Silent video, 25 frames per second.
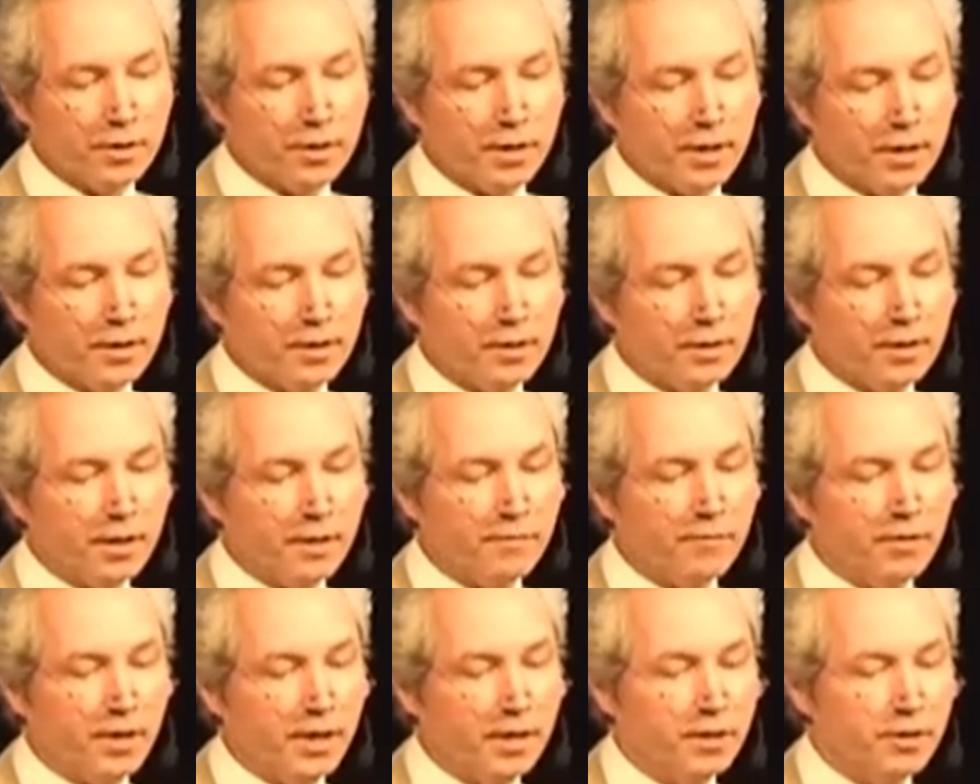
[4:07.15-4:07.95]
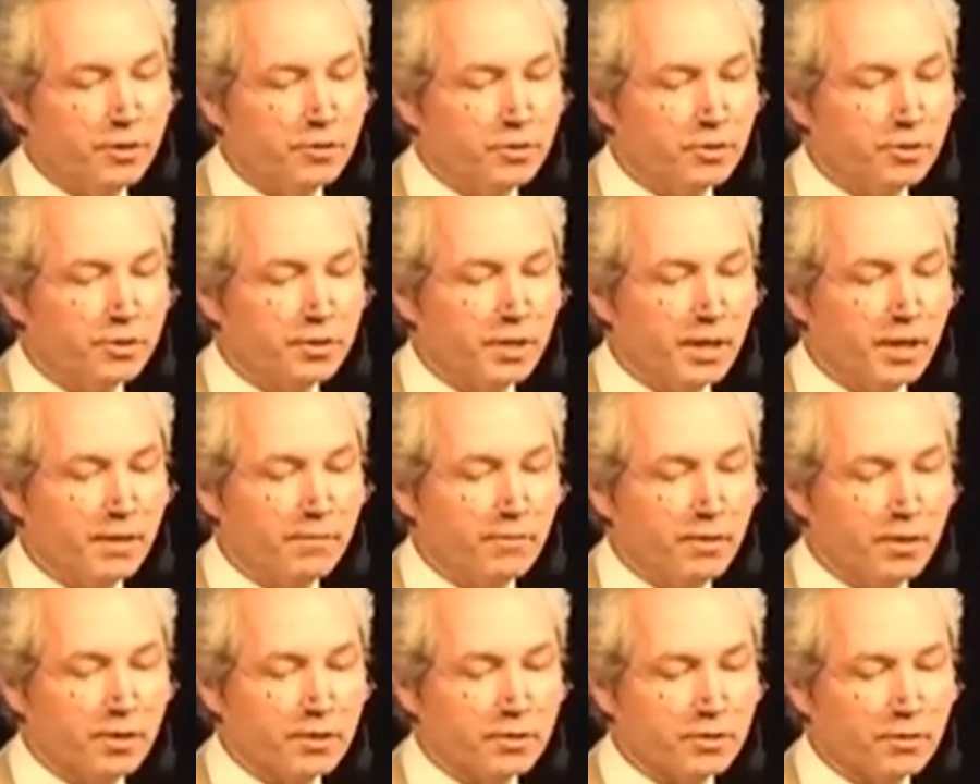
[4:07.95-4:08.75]
get an energy
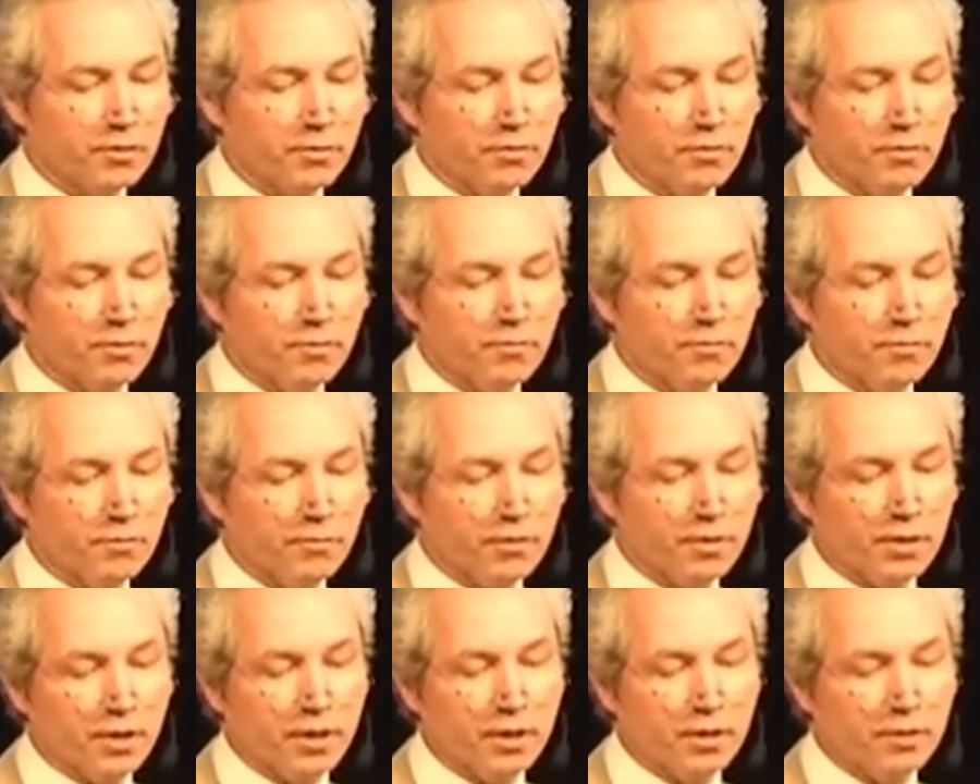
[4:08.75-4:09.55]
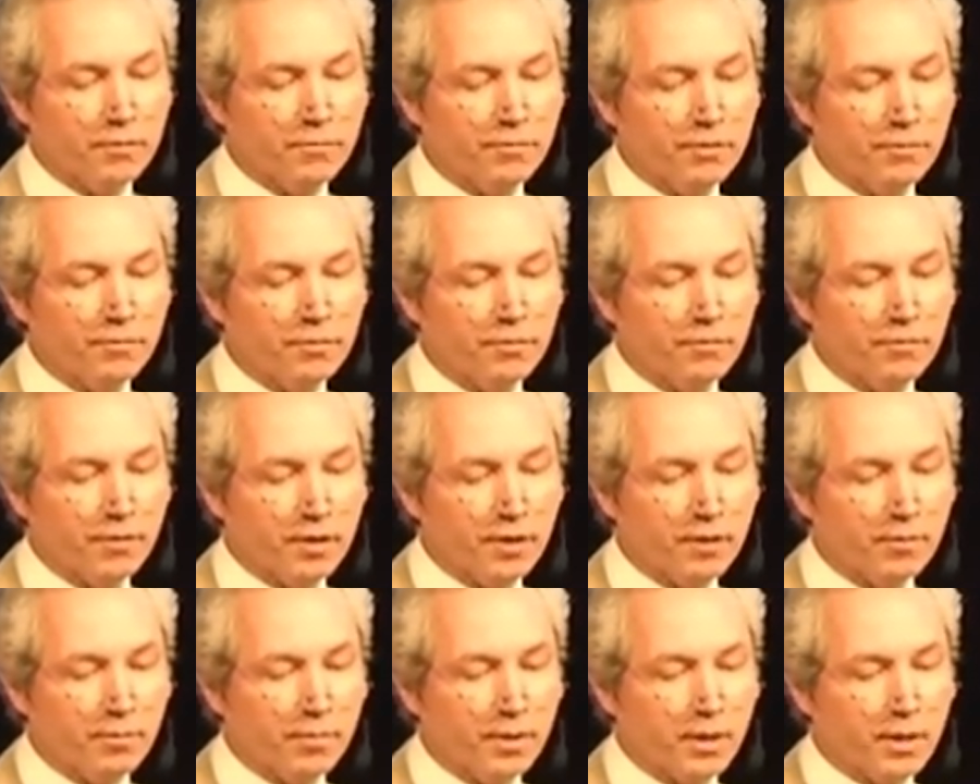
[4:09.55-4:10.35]
savings of
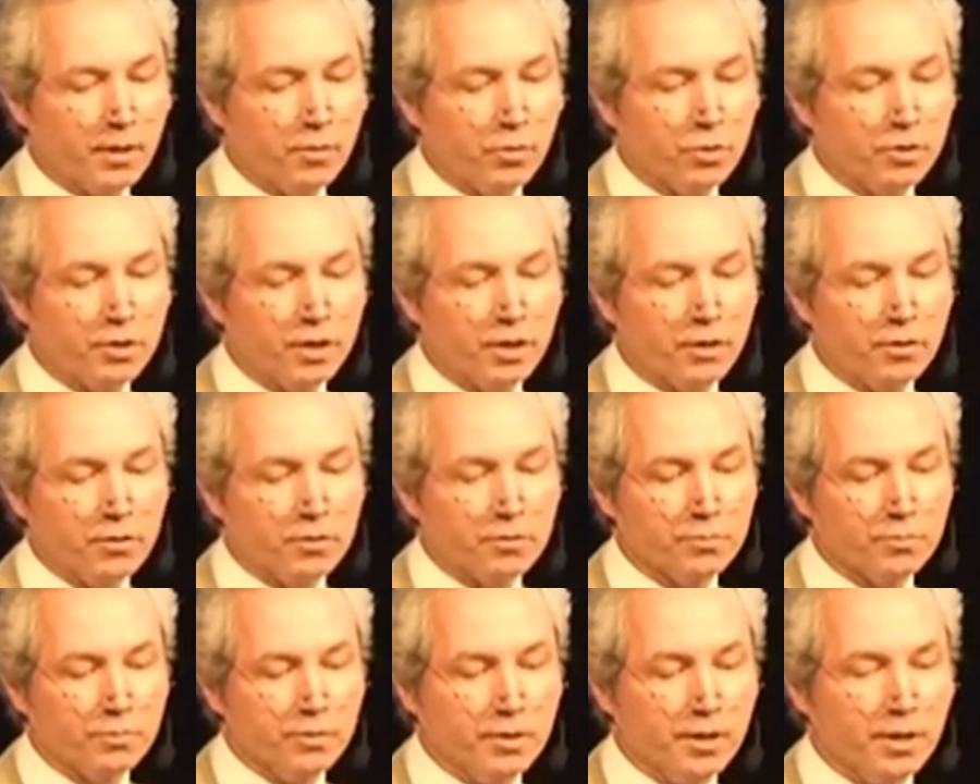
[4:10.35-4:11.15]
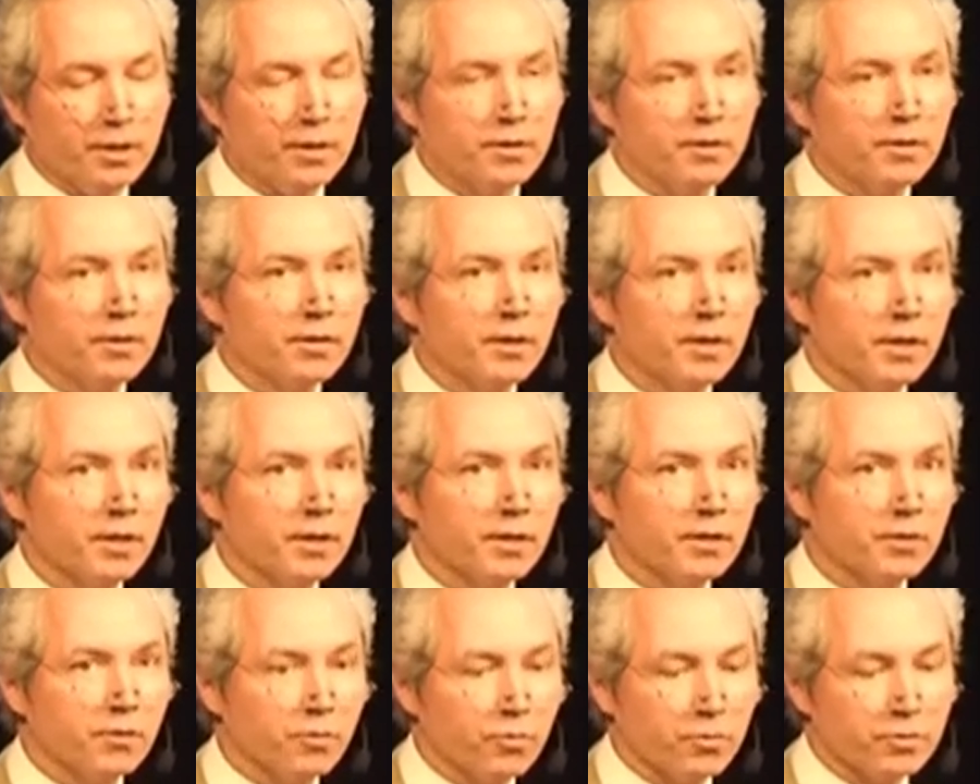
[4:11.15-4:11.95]
355 megawatt hours per year.
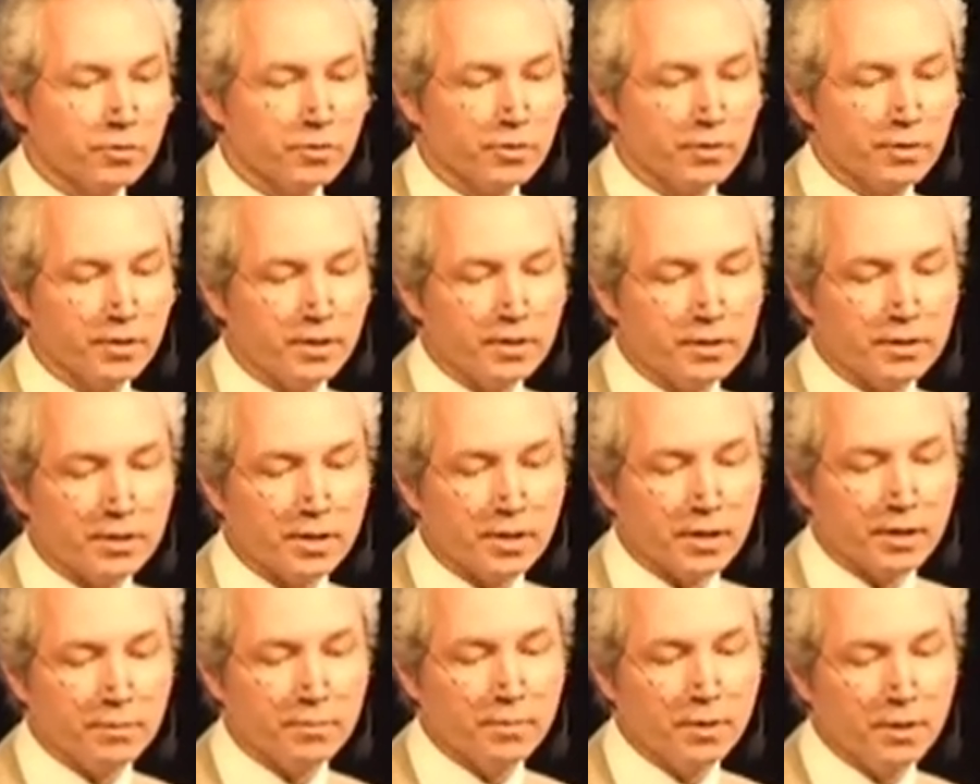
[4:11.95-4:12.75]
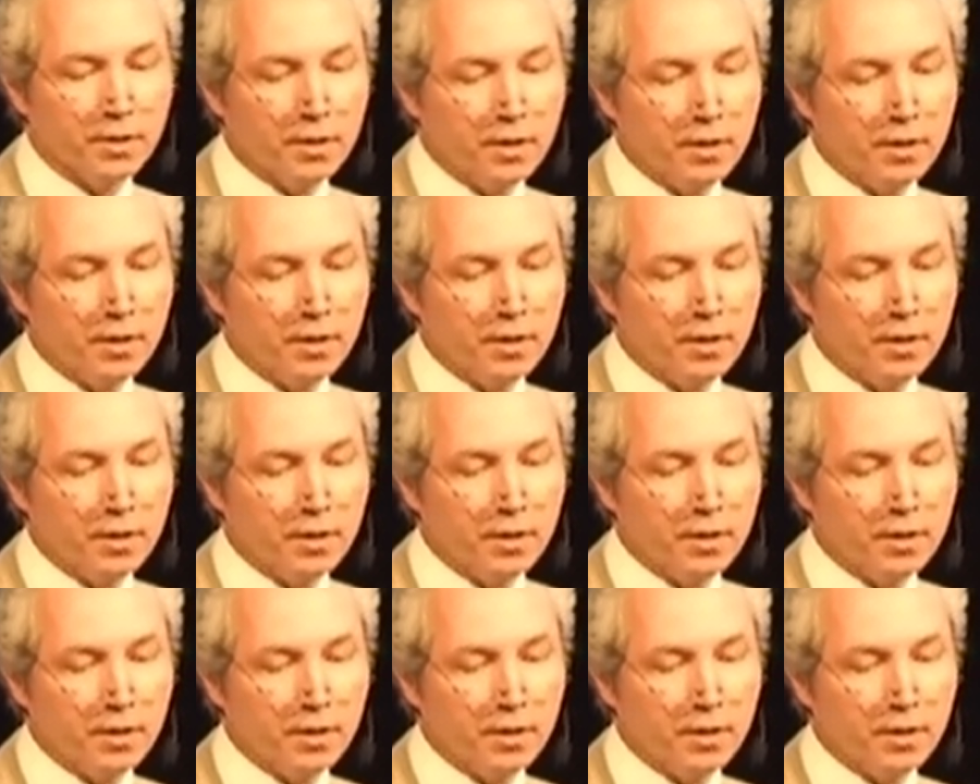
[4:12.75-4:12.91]
And also in this time,